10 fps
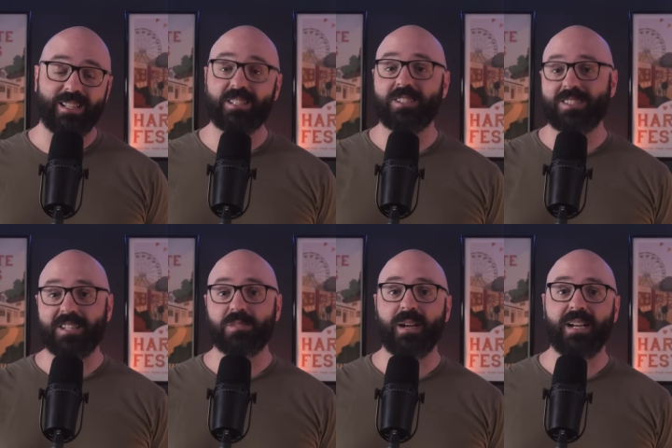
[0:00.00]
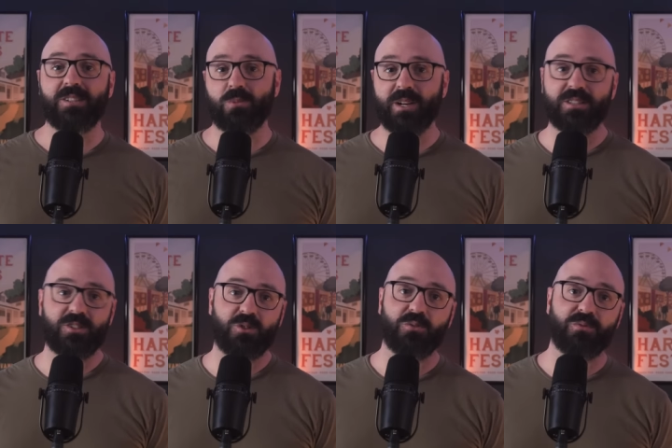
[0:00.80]
this 6 by
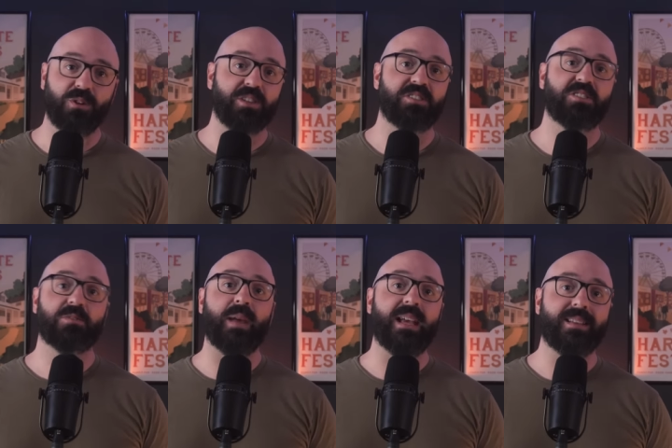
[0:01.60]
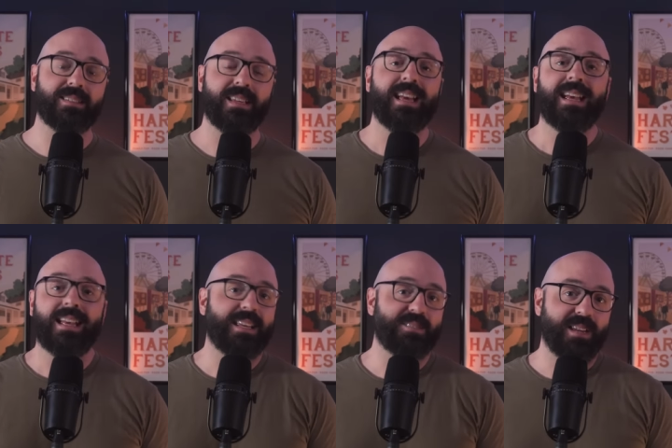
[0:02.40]
22 foot space
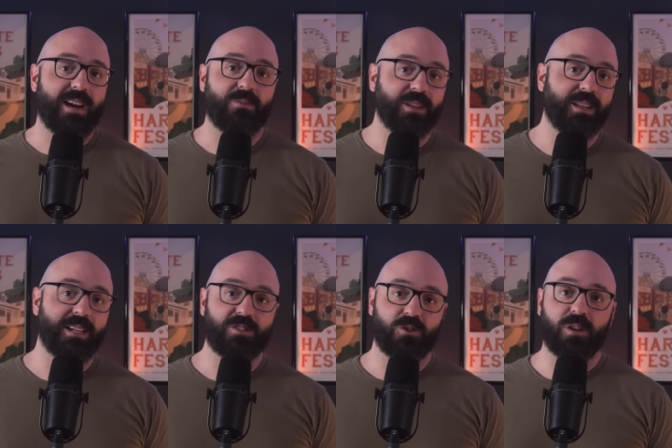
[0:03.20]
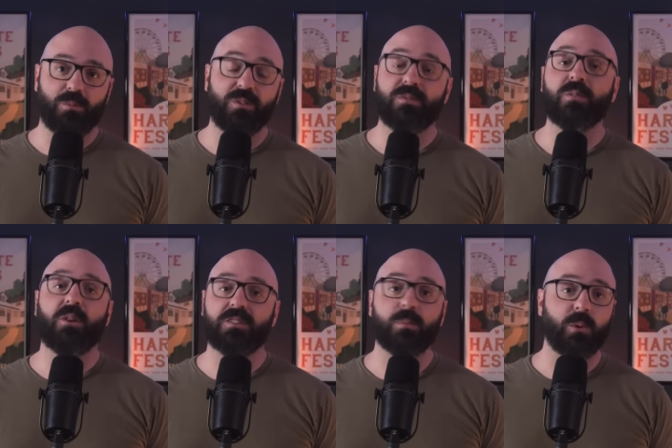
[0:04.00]
is not really enjoyable for
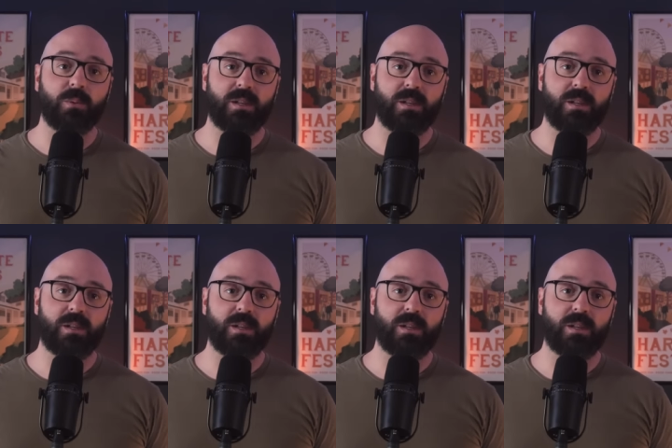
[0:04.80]
multiple